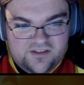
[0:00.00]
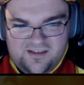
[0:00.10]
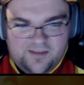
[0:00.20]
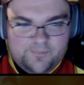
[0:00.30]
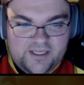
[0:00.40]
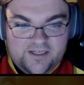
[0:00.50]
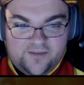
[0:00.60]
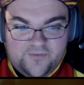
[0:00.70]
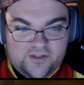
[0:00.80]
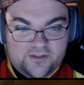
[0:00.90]
I think I made a
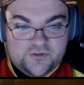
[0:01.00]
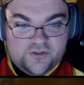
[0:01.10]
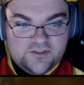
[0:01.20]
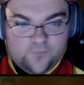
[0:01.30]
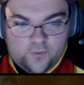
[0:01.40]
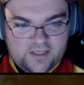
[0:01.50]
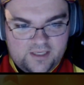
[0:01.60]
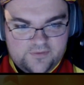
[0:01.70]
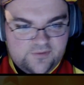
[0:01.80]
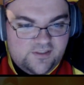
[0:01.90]
vanilla Trunks 40k
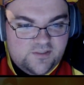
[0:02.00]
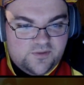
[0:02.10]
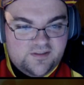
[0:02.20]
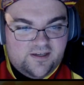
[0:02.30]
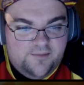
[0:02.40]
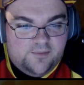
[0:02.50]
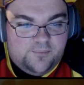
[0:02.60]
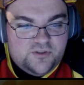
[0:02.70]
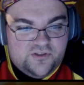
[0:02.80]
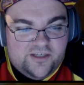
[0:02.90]
with 2 of these one time to
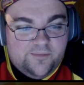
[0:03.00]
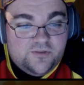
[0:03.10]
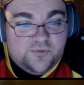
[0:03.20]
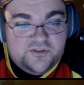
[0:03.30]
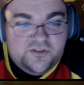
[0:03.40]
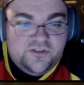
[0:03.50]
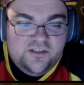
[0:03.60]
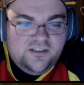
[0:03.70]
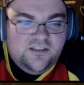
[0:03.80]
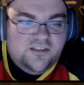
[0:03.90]
push a damage, which
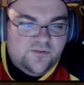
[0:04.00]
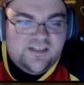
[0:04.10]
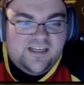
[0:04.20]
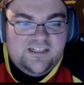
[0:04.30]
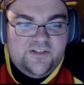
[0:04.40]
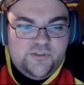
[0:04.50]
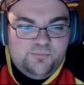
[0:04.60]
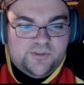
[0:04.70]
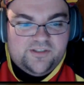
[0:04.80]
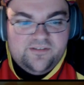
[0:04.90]
was kind of clutch,
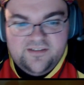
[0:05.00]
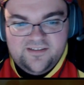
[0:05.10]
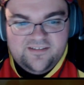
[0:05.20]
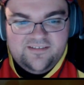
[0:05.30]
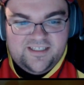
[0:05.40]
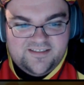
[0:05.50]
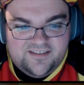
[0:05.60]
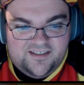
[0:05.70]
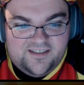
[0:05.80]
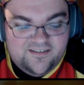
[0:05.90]
but it
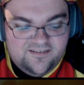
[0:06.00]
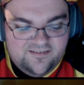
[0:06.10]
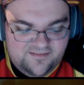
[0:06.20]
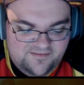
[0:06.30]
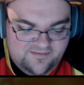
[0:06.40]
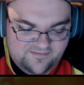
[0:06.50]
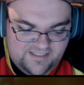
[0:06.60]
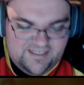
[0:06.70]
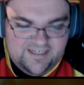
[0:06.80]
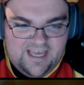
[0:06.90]

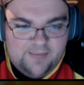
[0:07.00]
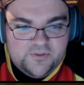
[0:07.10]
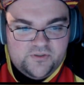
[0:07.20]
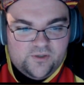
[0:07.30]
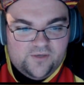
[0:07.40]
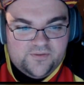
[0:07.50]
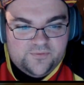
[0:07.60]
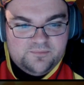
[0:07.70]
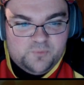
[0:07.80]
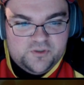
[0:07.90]
didn't happen too often. It
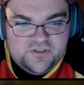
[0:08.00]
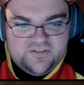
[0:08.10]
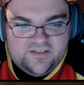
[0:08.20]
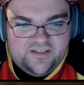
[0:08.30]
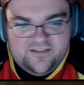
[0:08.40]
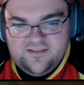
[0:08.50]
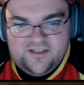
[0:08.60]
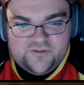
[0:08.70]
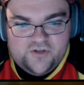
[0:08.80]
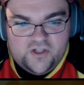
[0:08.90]
was more just like a
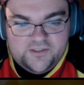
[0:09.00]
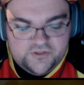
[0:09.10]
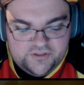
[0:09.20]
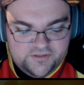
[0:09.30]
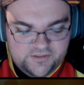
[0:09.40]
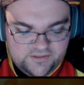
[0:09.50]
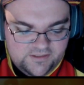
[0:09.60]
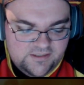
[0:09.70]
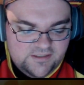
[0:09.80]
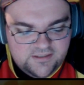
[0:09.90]
draw engine.
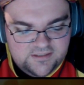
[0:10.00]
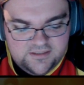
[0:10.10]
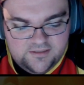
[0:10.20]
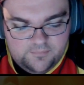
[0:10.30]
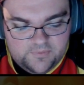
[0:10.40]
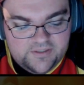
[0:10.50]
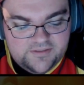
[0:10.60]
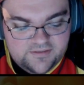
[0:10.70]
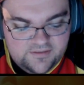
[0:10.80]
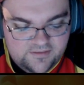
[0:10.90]

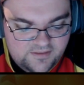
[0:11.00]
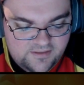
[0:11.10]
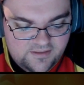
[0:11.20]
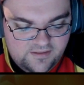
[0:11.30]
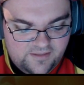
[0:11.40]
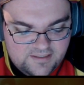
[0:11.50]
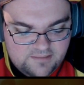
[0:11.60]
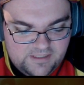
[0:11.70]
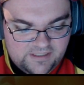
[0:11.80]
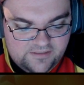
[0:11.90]
But that's
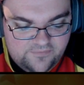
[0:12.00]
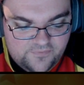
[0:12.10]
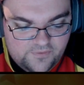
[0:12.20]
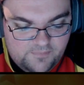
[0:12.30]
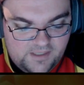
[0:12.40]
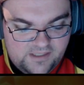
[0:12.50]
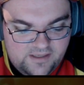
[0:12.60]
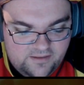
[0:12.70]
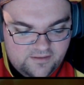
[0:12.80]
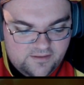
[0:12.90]
about it for the main deck.